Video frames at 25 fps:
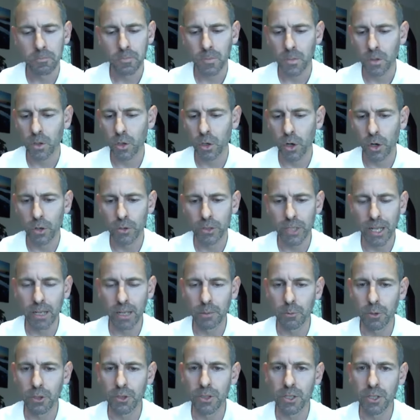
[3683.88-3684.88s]
you know,
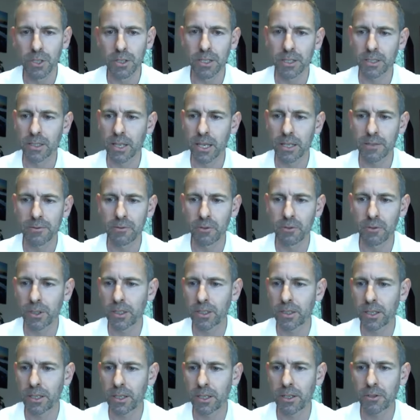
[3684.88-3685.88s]
celebrants are successful in
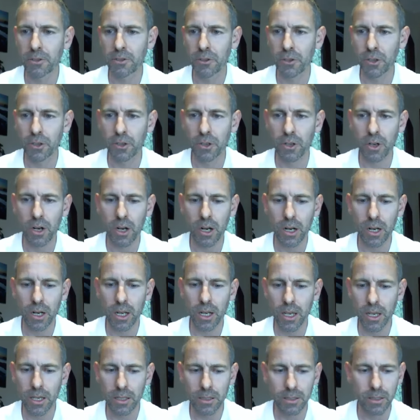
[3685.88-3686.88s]
this industry or not
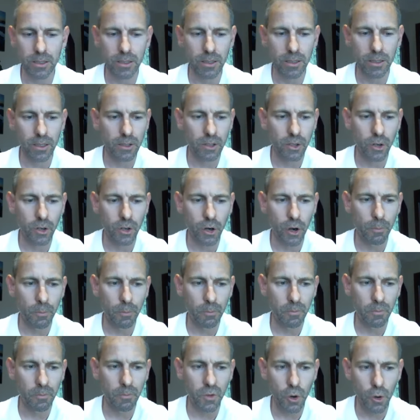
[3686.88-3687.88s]
is, you know,
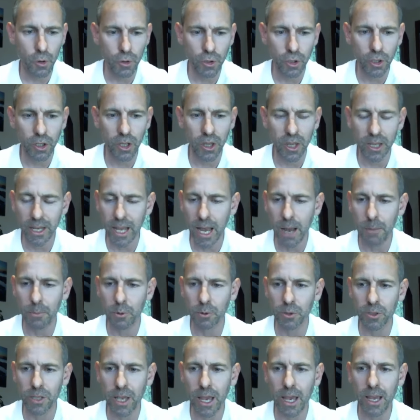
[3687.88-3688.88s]
usually the
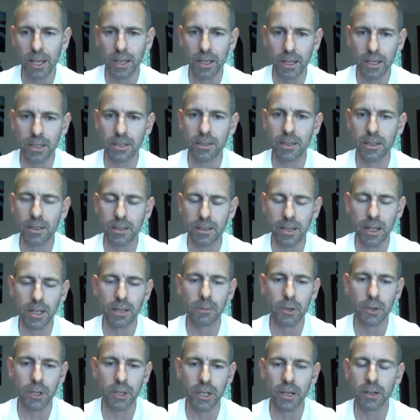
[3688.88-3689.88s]
couple saying, is this
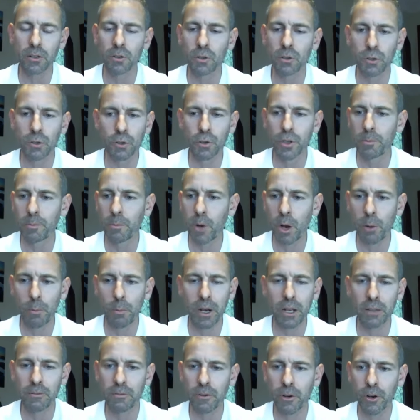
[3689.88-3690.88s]
celebrant going to look good in my
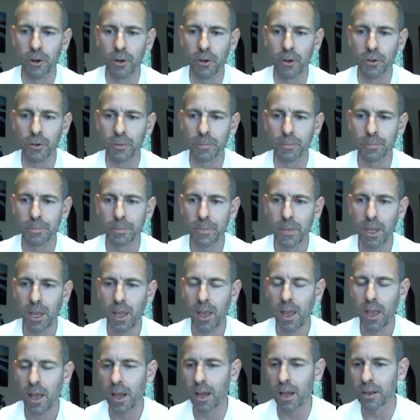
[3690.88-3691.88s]
wedding photos?
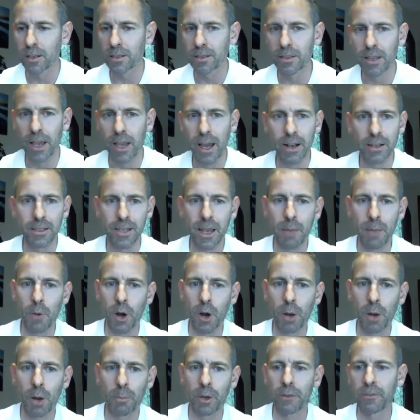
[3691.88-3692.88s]
And as sad as that
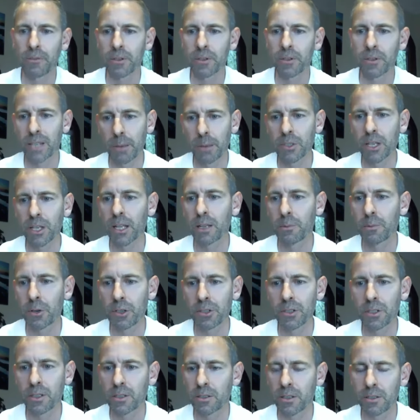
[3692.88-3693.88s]
might be for some
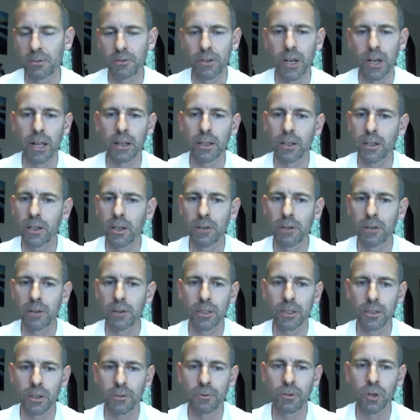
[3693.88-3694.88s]
celebrants, it's the reality of
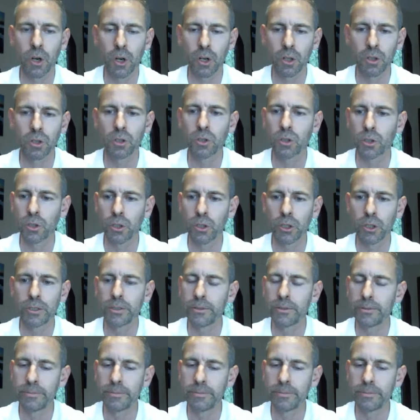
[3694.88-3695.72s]
it. You've got to look good.